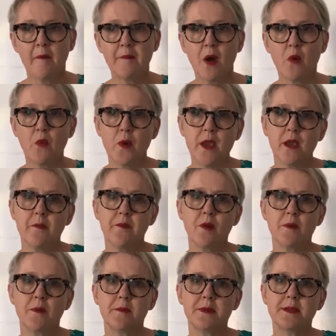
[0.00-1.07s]
A wicked
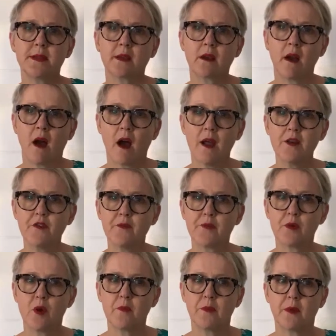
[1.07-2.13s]
problem is the kind of
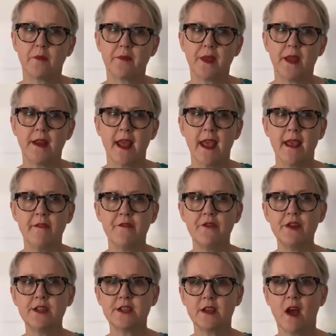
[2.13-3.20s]
problem that
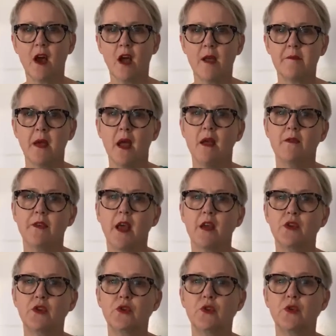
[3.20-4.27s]
every time
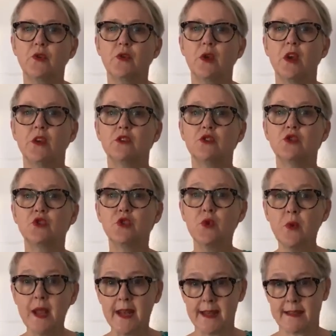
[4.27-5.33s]
that you
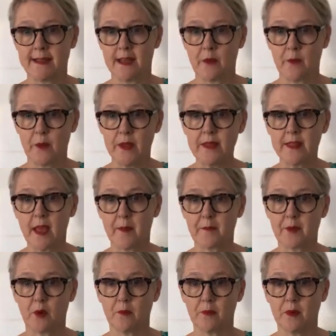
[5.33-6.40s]
do anything with that
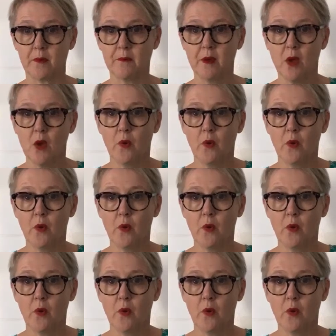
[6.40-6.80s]
problem,